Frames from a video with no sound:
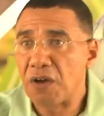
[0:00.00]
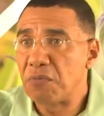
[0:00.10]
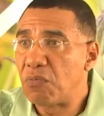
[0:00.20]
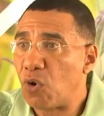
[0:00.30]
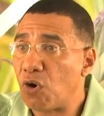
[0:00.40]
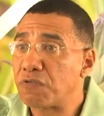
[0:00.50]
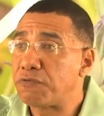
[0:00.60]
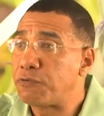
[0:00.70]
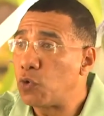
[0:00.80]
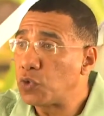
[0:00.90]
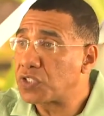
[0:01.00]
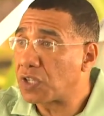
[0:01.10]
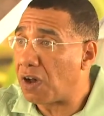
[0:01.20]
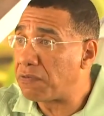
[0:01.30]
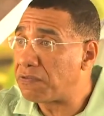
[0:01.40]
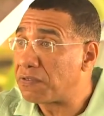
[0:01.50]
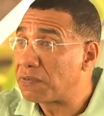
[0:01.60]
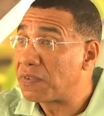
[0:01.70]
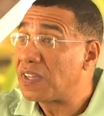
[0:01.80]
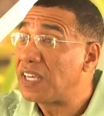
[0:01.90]
more foodstuff
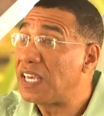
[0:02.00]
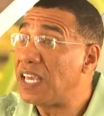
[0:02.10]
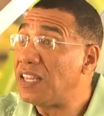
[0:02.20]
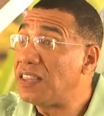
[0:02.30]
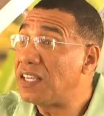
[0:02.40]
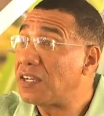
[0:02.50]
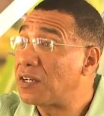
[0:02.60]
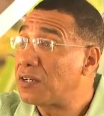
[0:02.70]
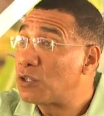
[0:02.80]
in their